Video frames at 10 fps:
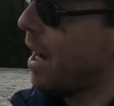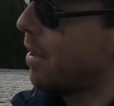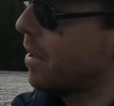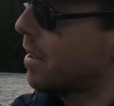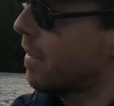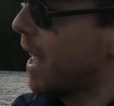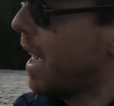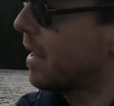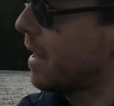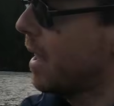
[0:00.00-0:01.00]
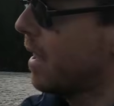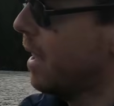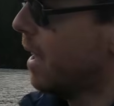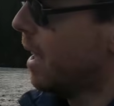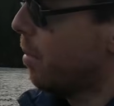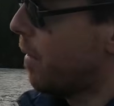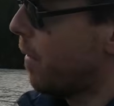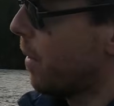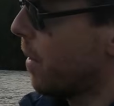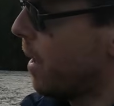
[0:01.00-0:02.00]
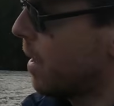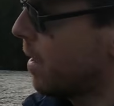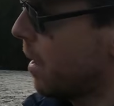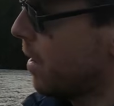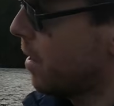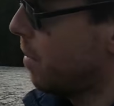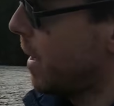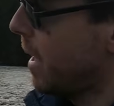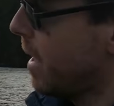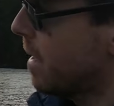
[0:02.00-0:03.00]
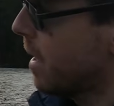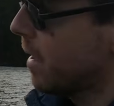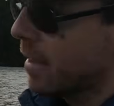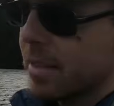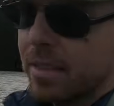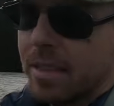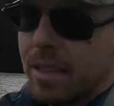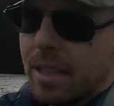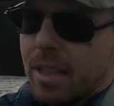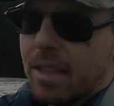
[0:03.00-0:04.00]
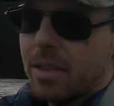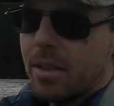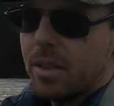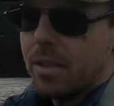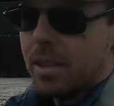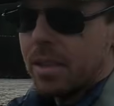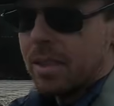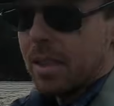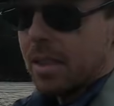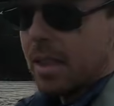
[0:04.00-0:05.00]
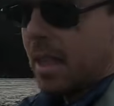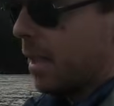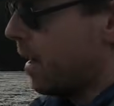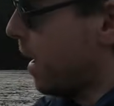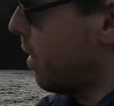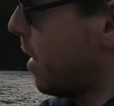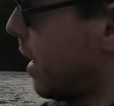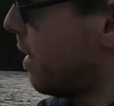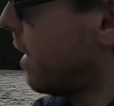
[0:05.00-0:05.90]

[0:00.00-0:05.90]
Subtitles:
hours of casting before it starts to be easy. So it's the kind of thing where